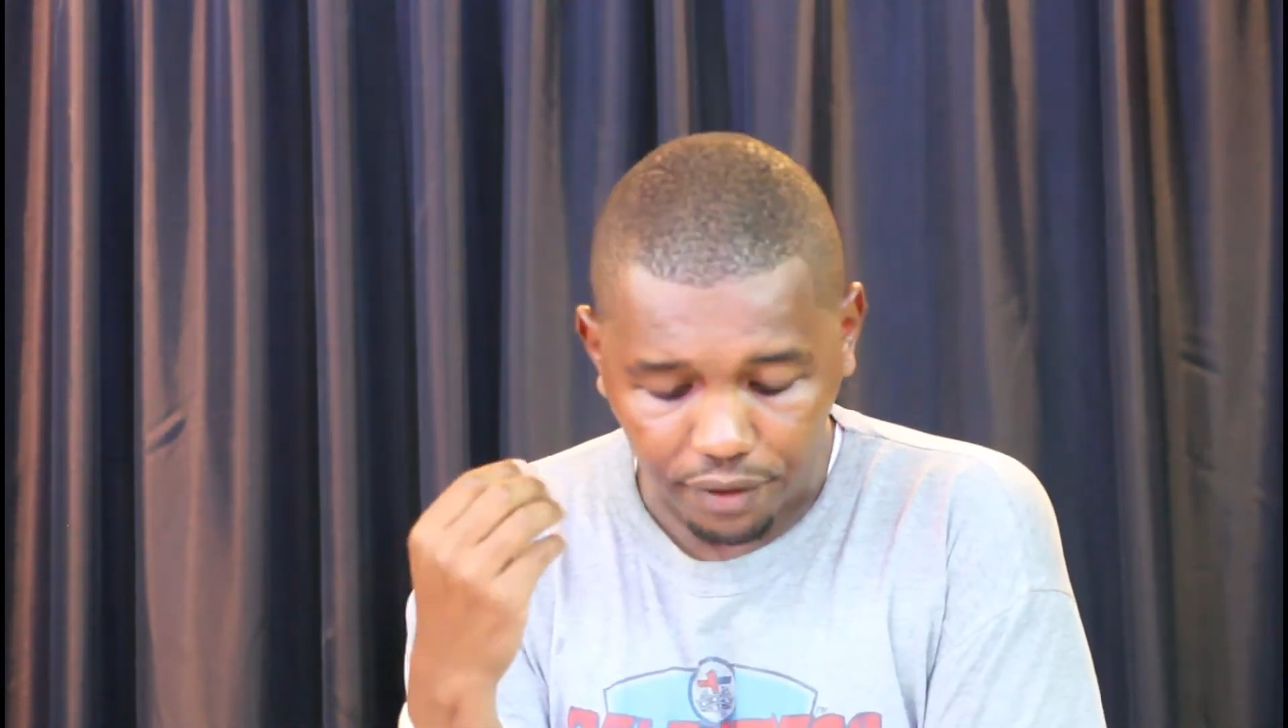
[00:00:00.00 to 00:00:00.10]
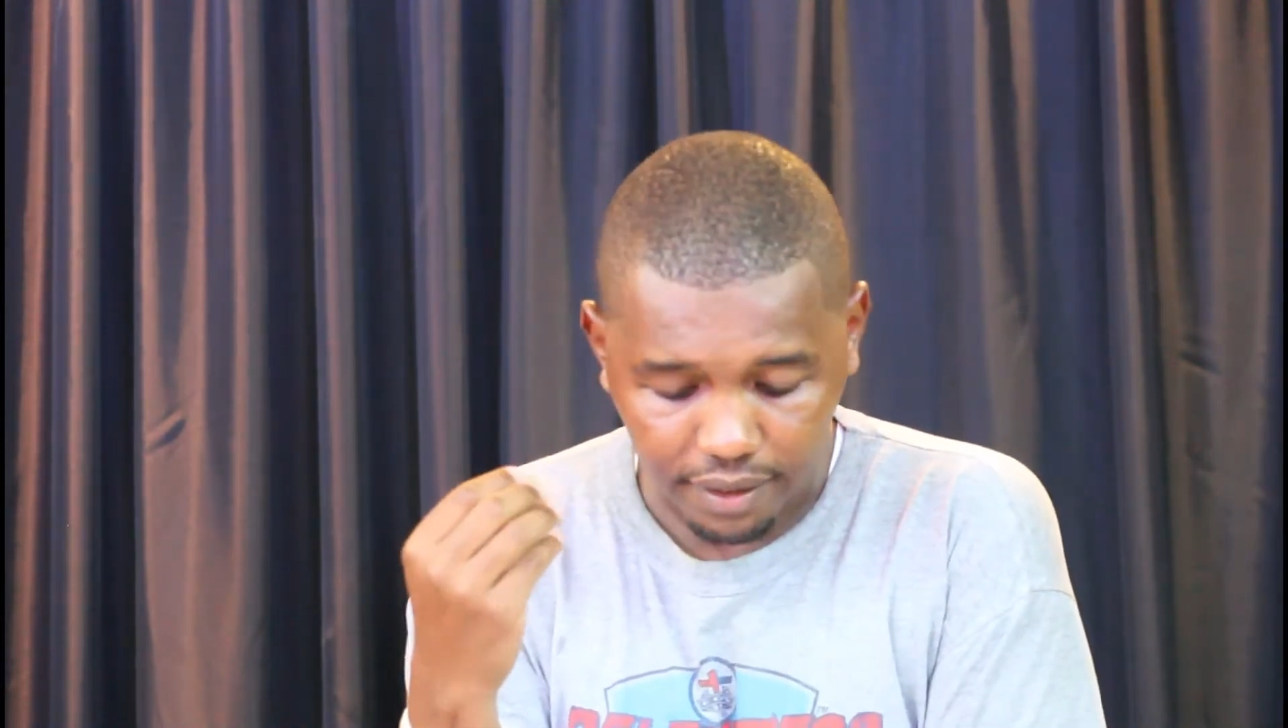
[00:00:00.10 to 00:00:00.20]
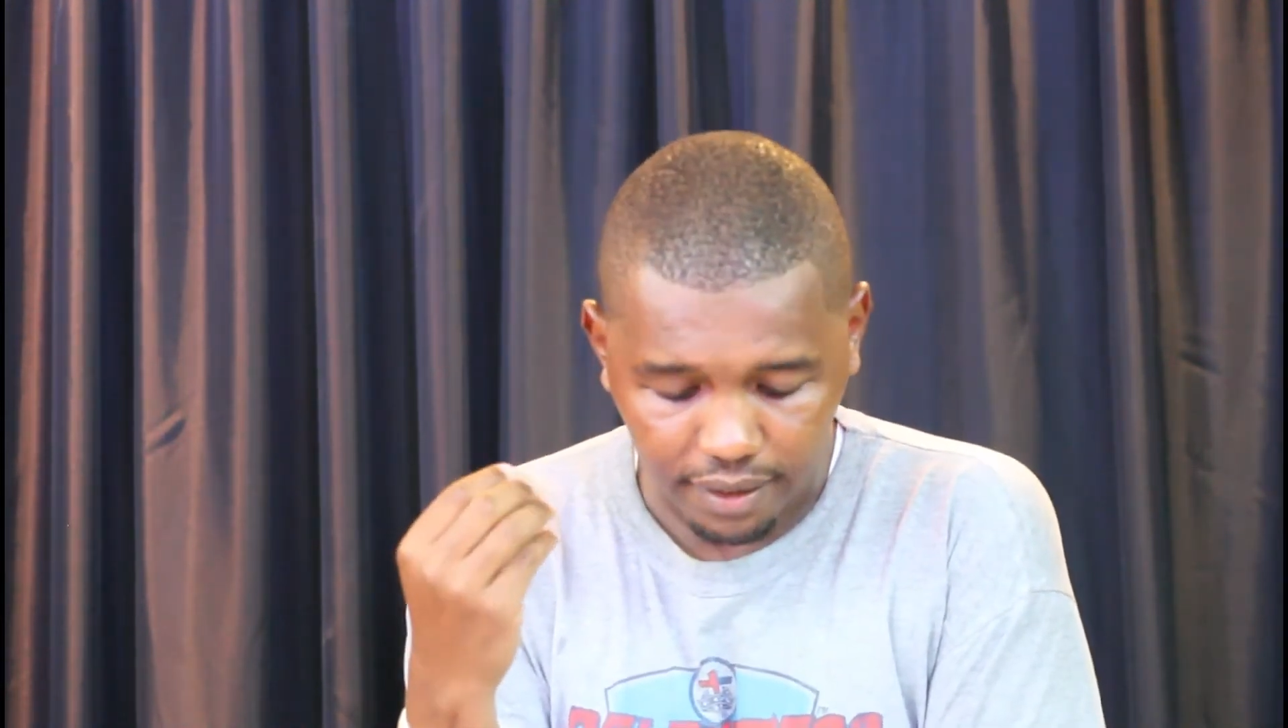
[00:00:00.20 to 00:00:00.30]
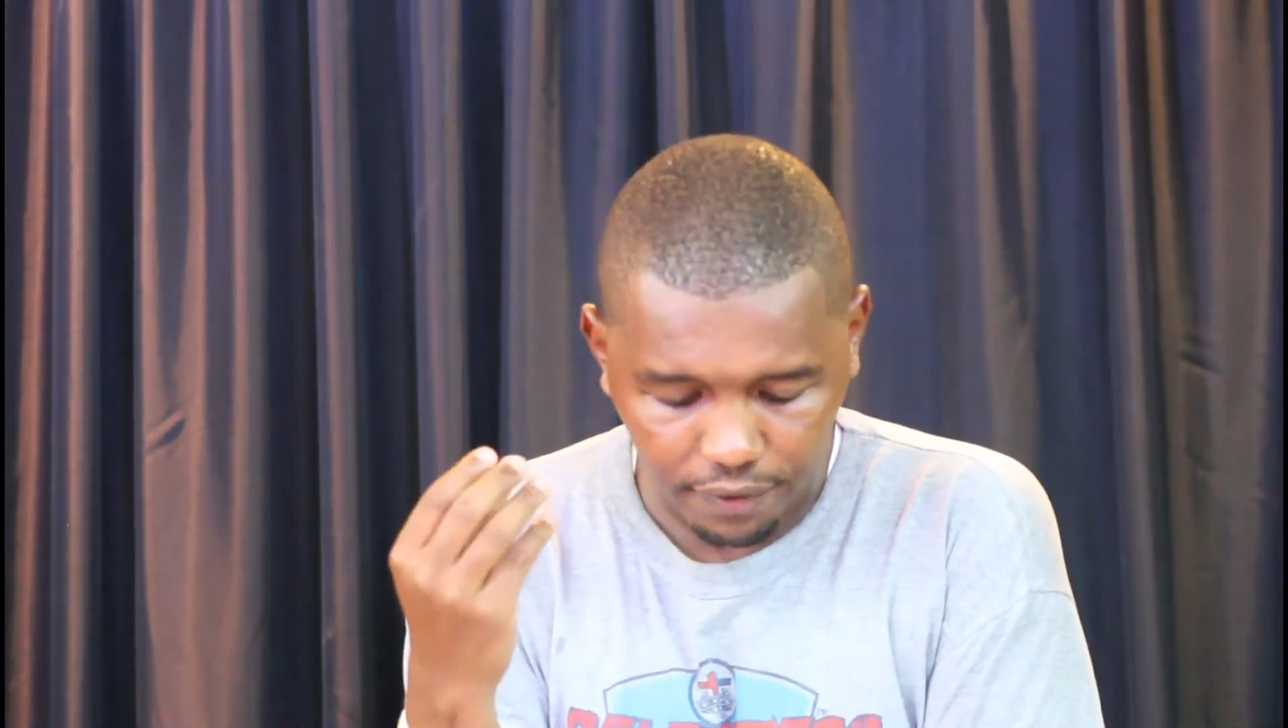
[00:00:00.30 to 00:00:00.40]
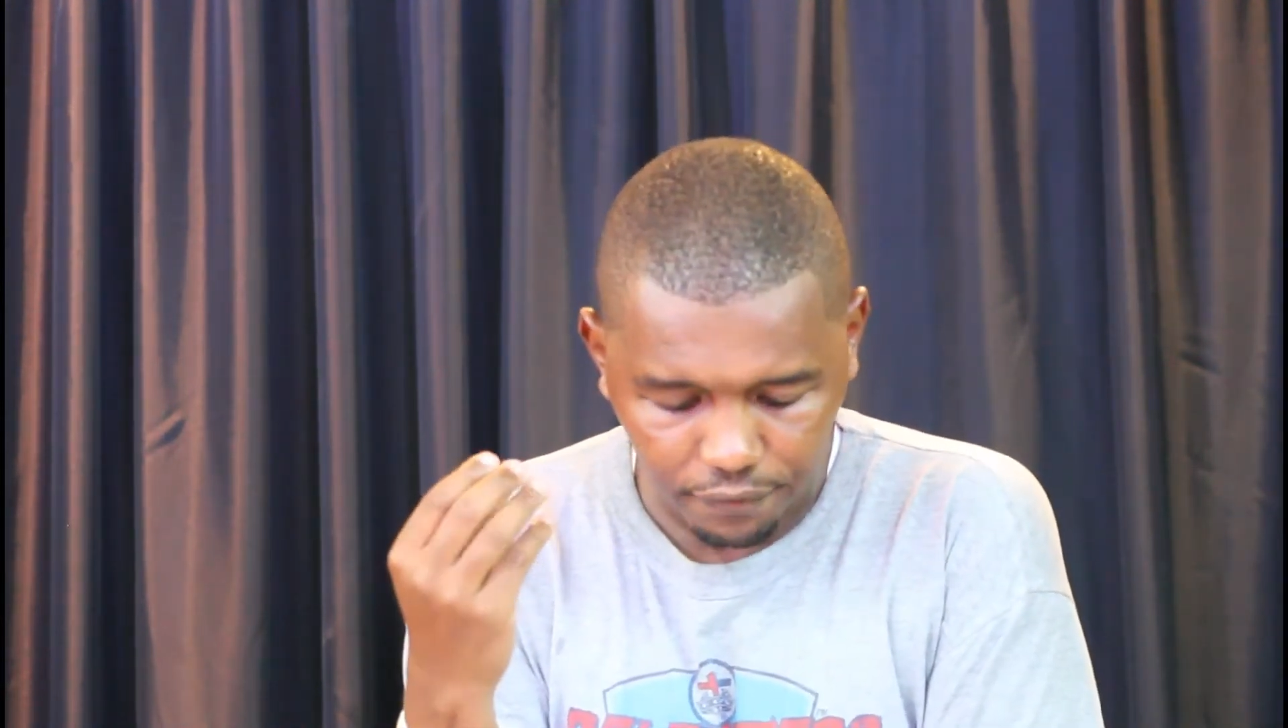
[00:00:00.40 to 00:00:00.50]

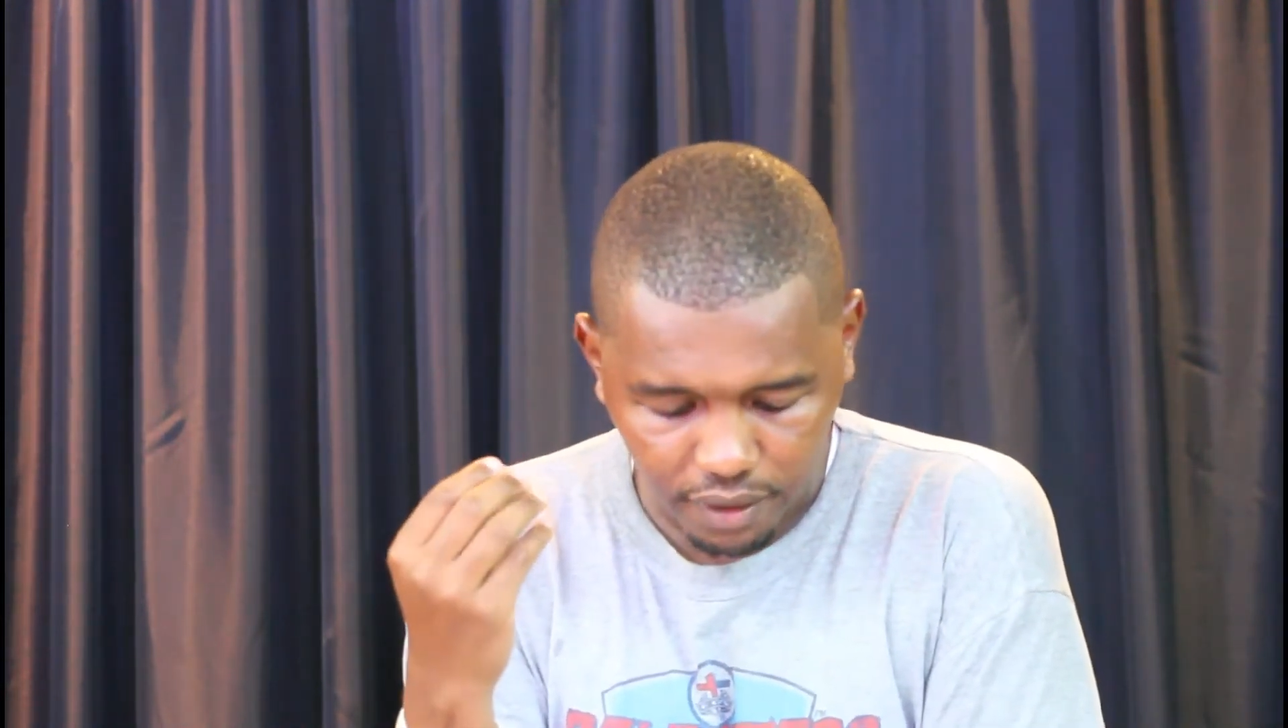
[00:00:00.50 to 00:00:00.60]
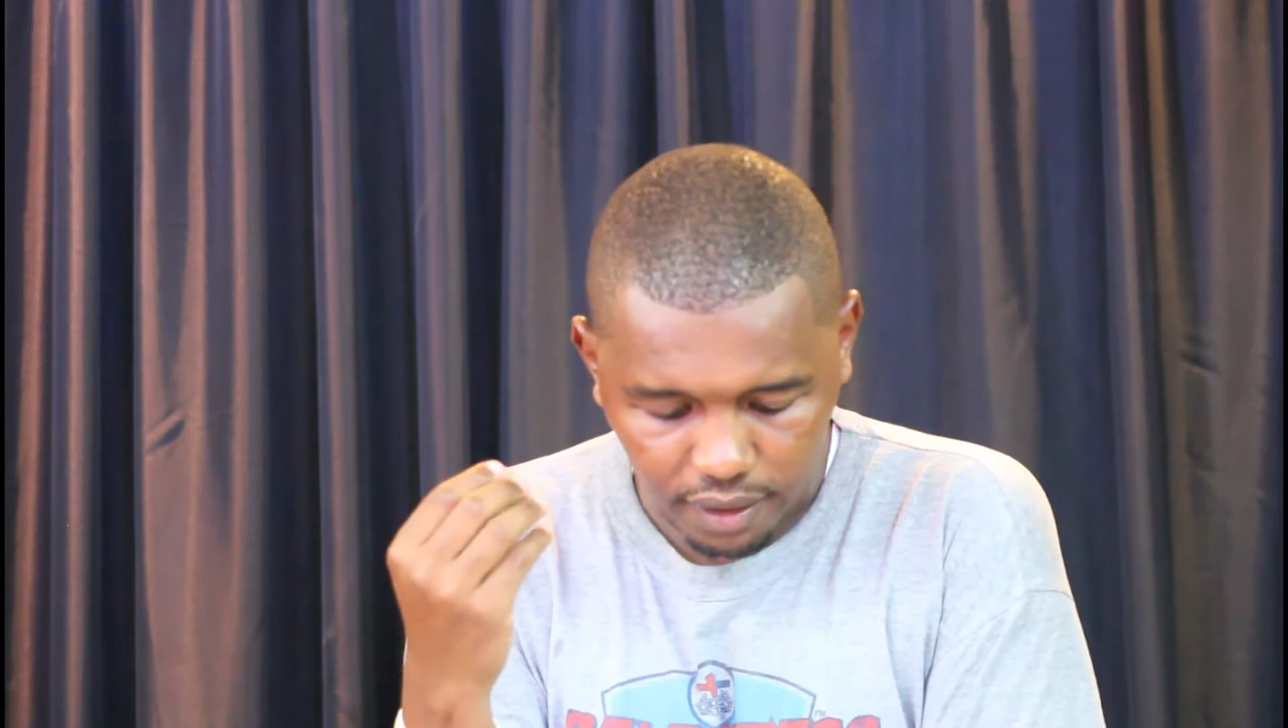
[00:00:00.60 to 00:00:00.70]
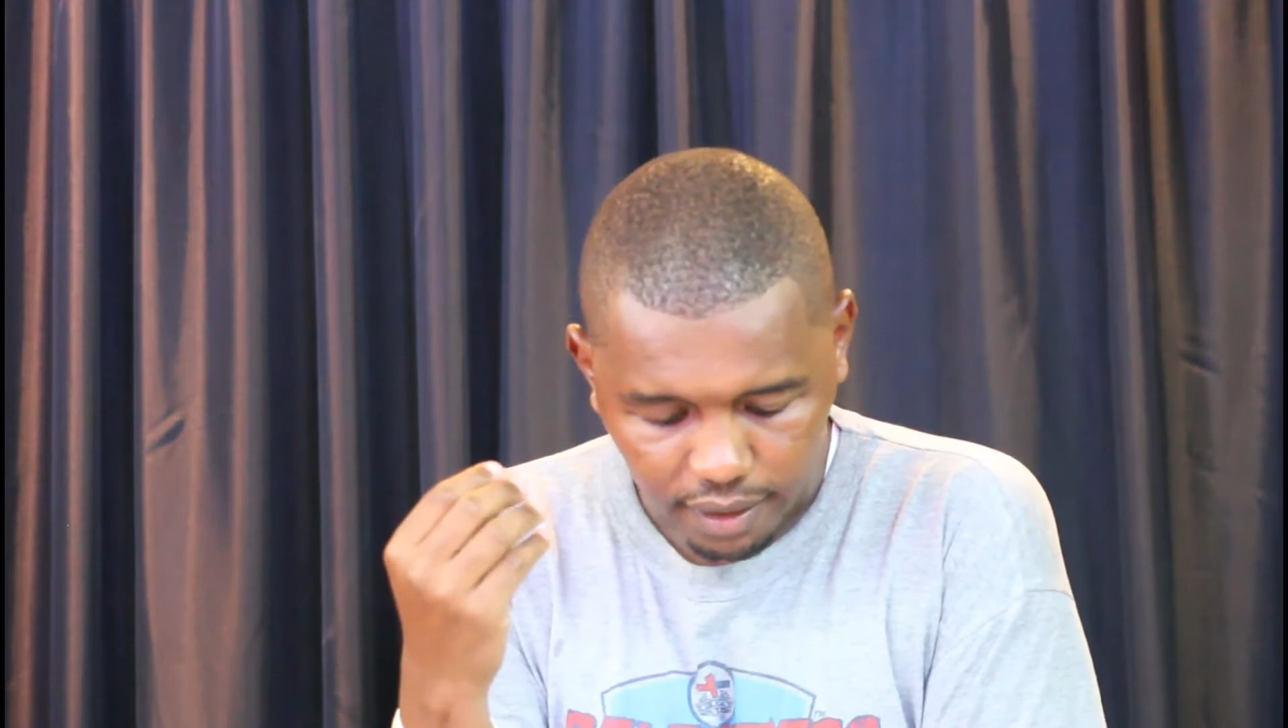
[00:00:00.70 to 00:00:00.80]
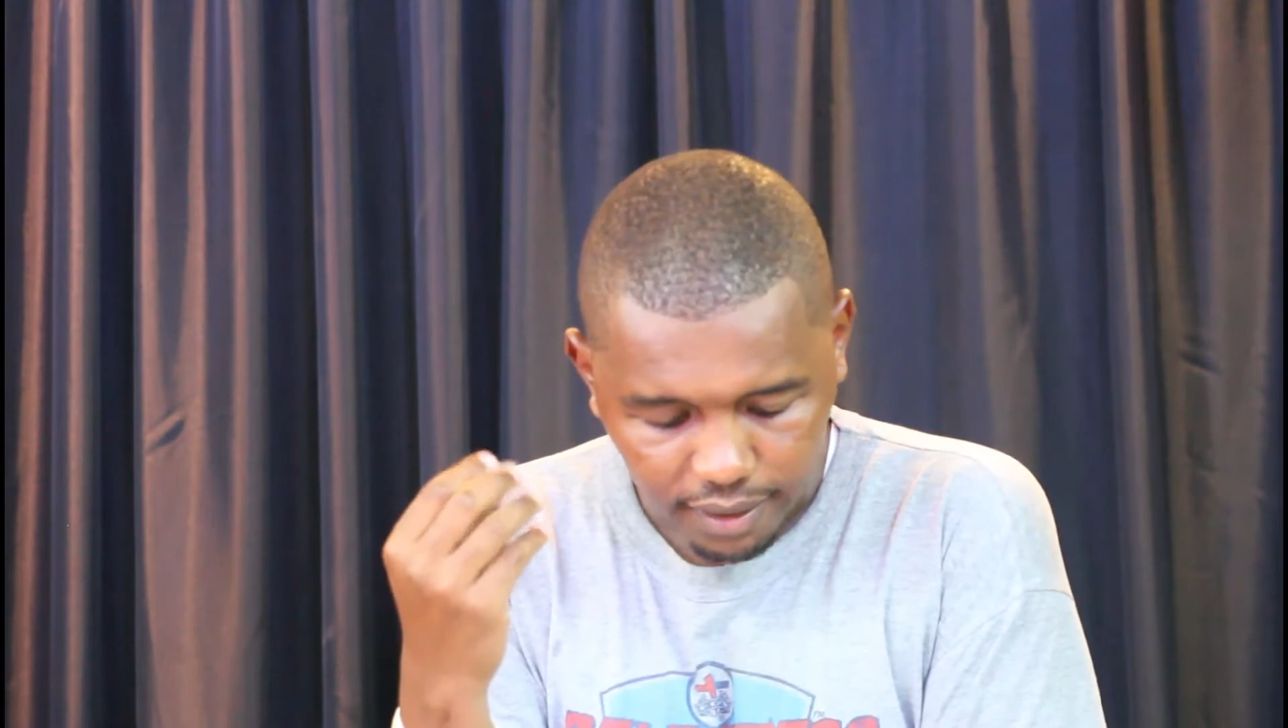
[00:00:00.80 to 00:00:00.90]
received